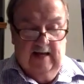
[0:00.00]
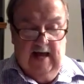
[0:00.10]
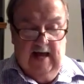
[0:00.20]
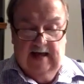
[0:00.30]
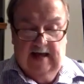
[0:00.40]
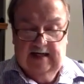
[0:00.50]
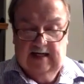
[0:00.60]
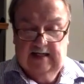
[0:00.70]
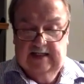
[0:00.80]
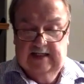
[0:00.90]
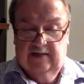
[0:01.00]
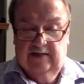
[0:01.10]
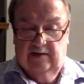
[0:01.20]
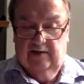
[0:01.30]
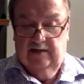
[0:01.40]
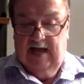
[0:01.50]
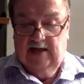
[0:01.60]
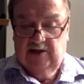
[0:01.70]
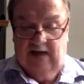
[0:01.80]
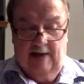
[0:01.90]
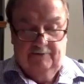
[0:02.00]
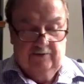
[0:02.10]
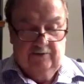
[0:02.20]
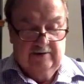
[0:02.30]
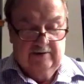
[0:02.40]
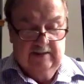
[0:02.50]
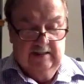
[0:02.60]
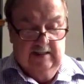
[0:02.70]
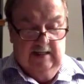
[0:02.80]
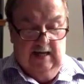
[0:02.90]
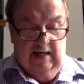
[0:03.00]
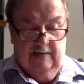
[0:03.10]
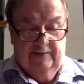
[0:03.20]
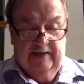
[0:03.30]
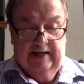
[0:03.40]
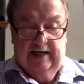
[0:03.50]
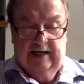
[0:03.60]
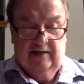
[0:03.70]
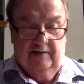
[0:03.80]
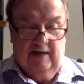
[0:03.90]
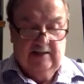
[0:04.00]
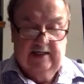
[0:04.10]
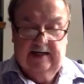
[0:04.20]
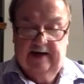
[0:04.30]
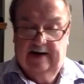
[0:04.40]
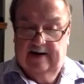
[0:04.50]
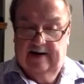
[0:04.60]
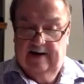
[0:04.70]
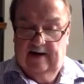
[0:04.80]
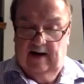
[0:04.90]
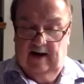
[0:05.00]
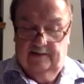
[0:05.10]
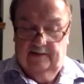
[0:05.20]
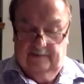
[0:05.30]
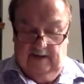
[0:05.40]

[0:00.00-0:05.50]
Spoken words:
And these are in the last chapters, and I'm thinking especially of